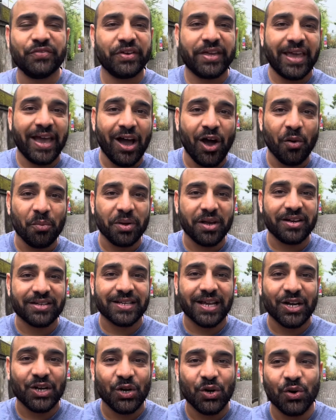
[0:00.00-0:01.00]
count because I
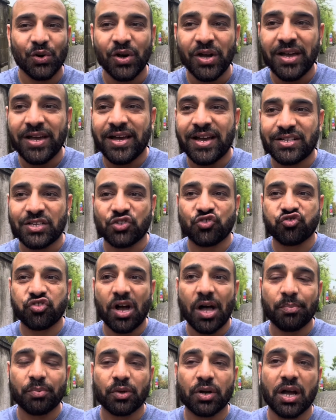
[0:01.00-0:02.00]
know it's a
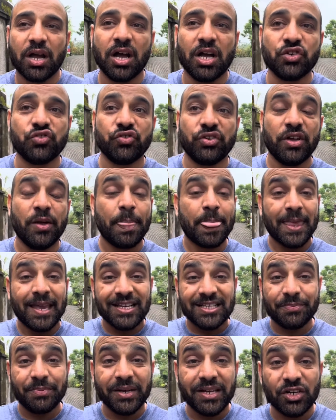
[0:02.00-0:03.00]
tropical country.
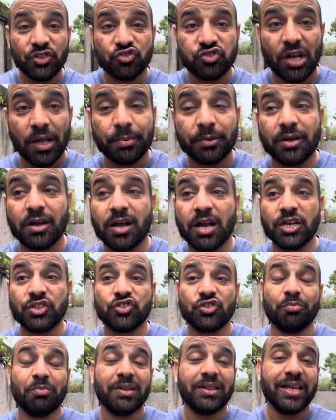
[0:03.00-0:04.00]
Speaking of tropical
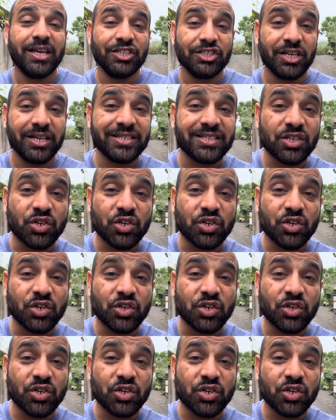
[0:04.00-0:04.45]
country, Malaysia is